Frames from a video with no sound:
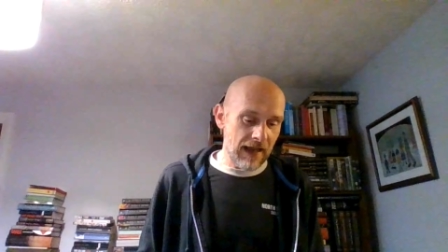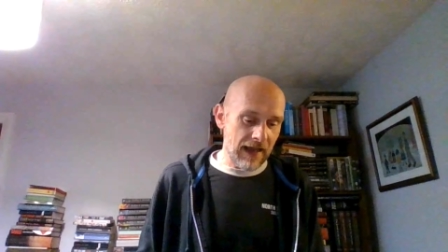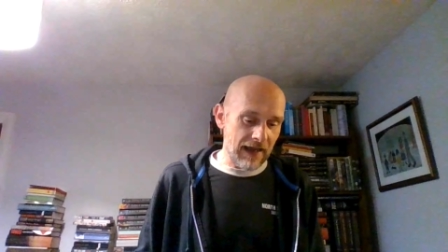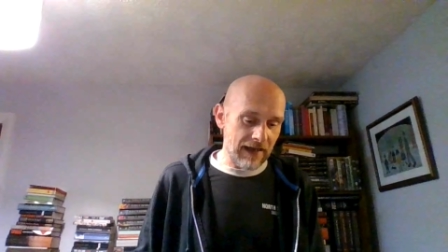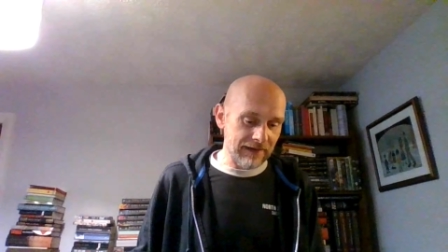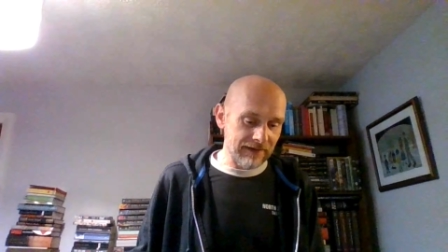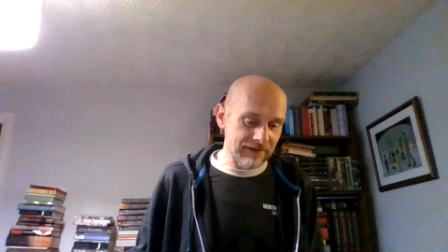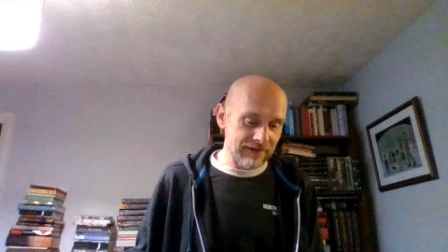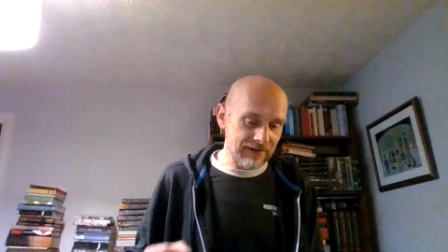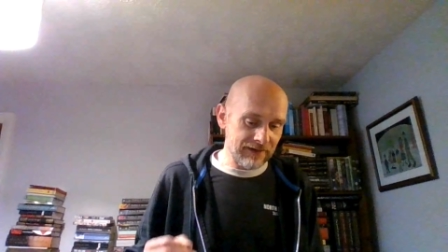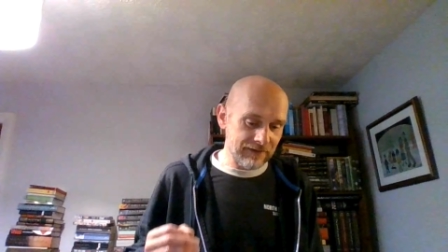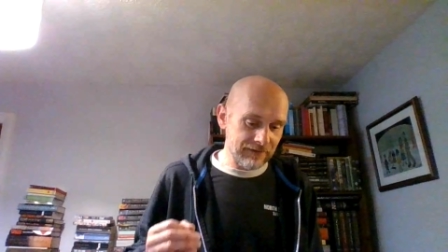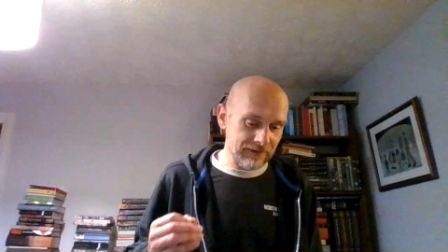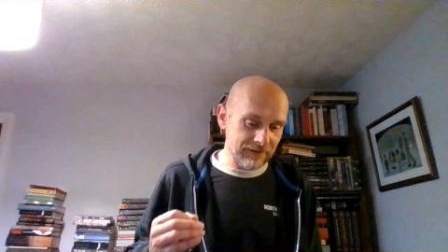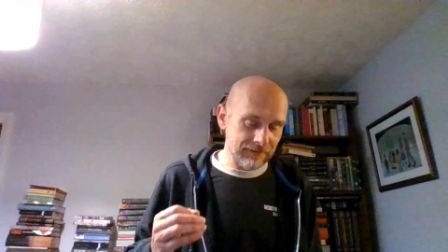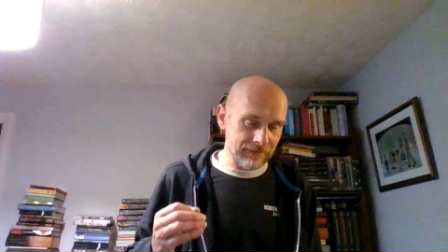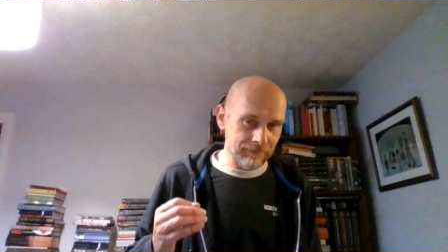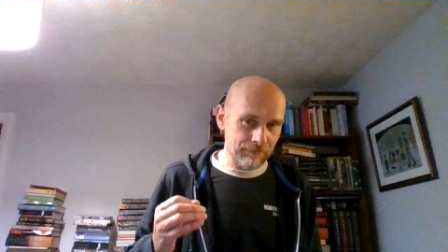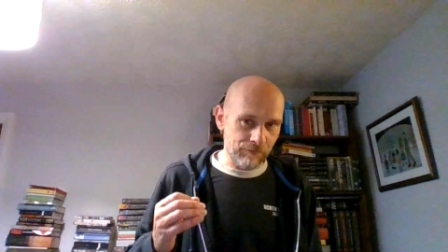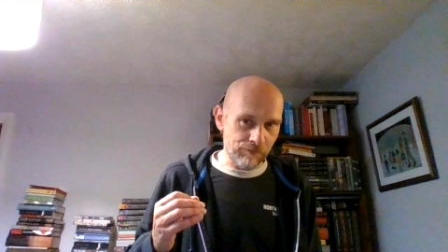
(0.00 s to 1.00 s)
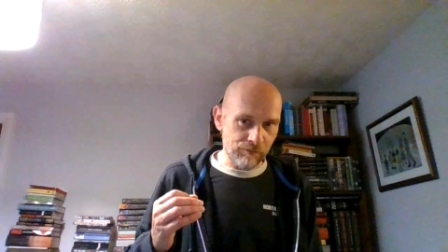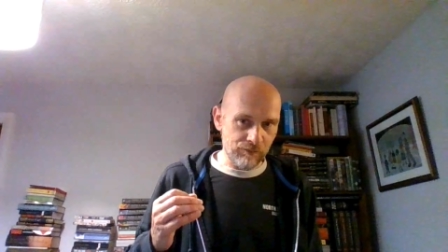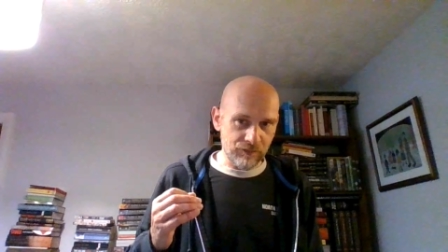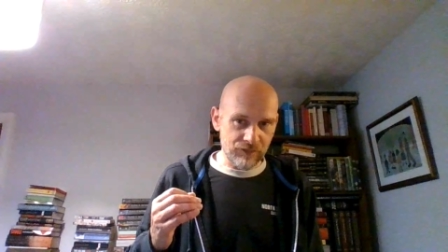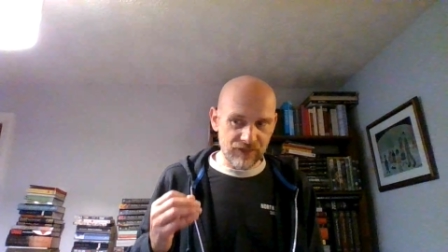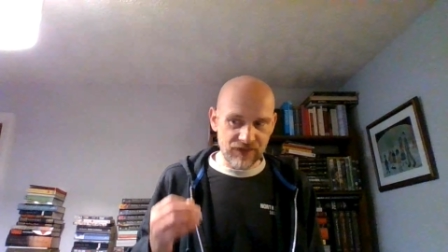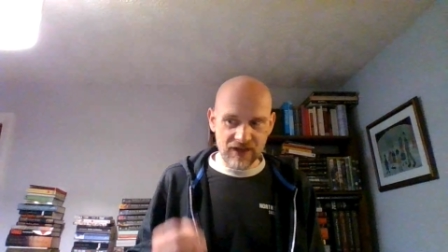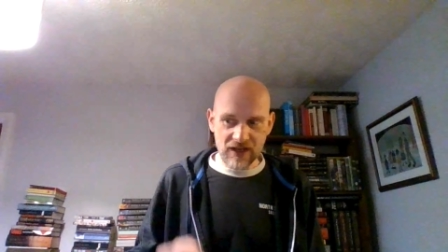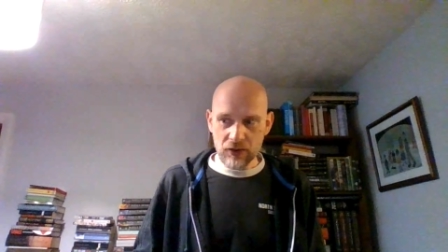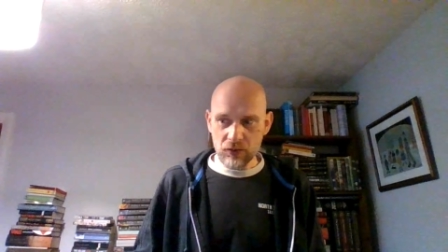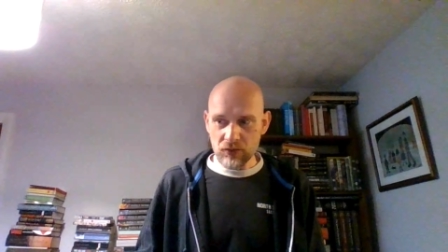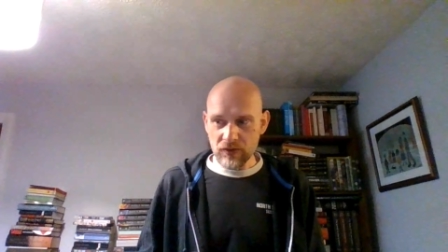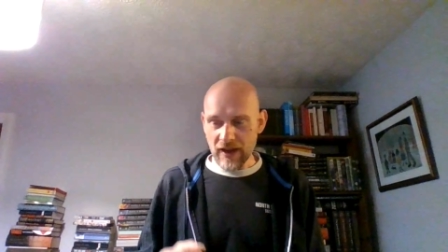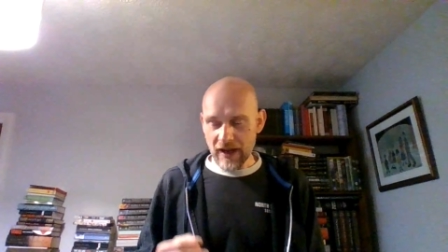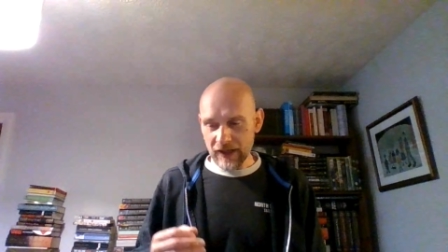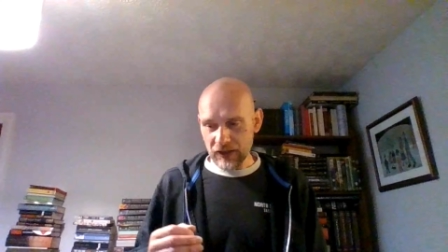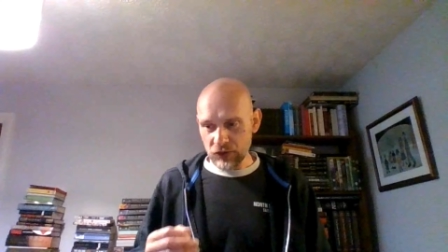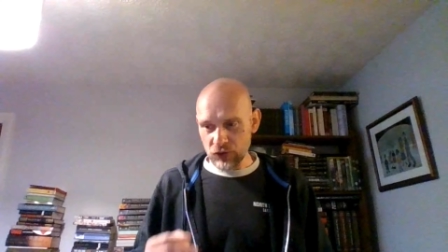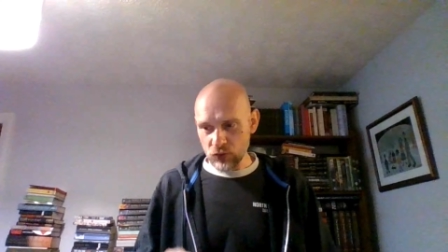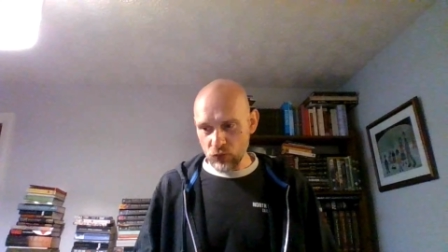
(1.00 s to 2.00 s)
And now that
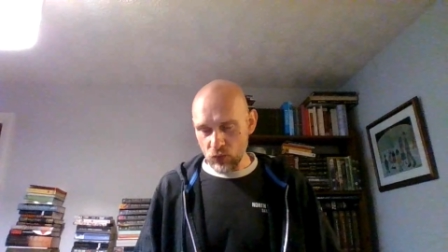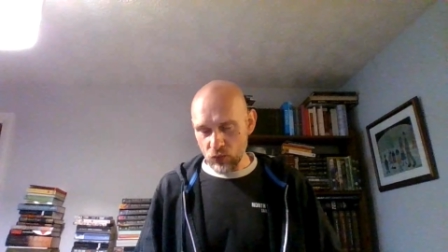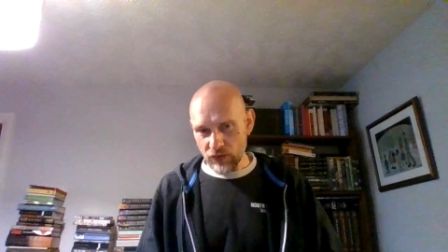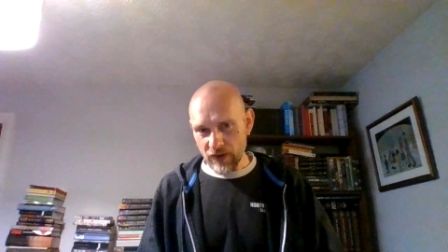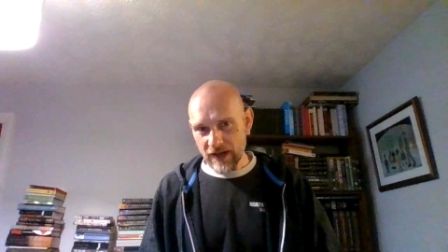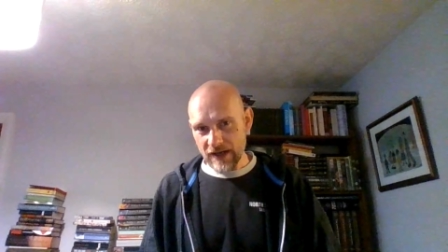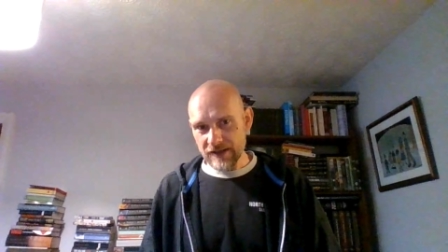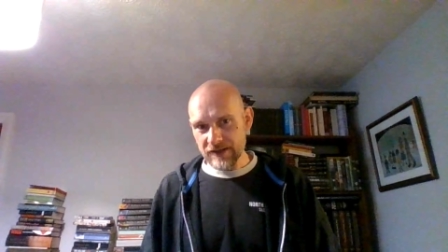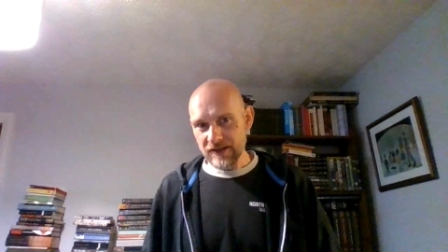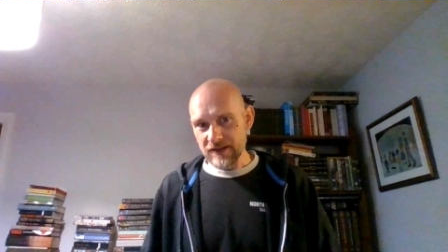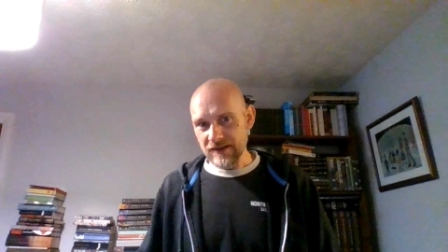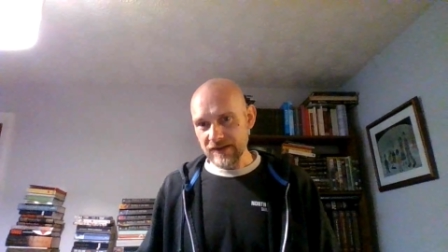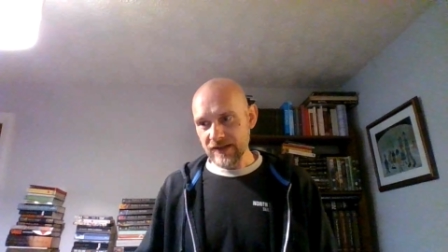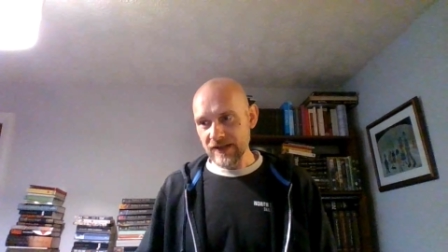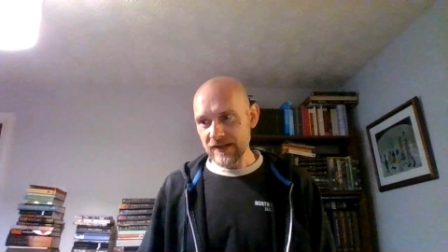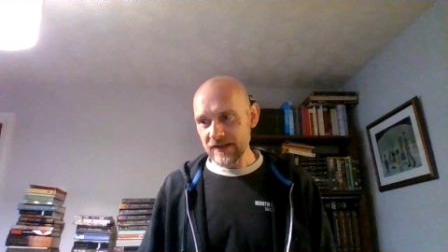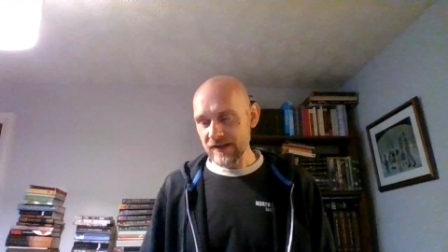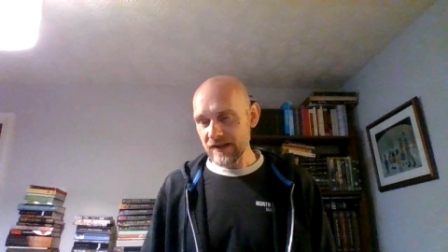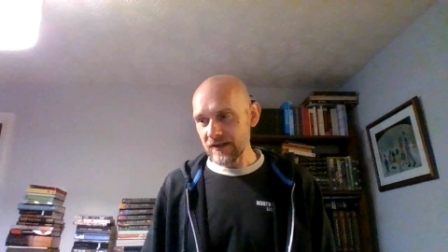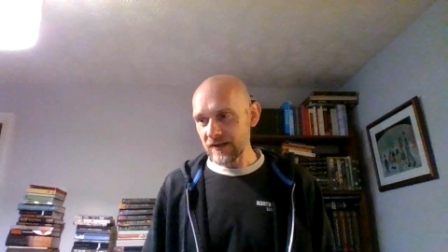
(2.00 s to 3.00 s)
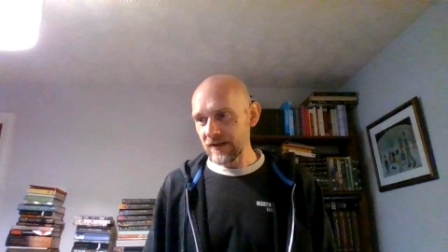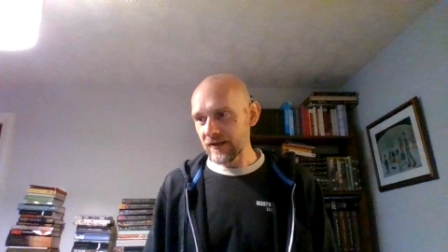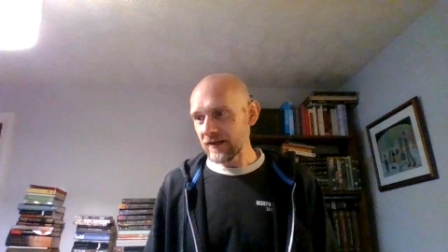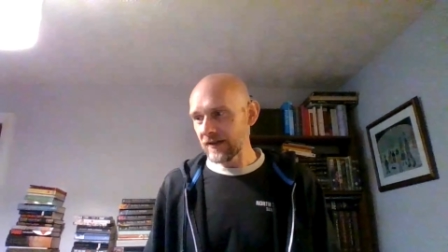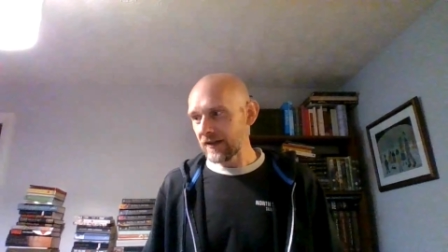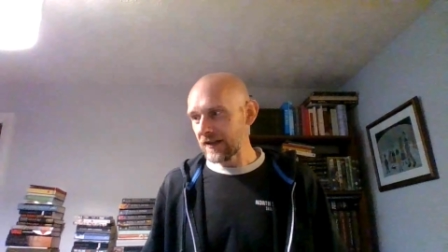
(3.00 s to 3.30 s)
I know that is consistent,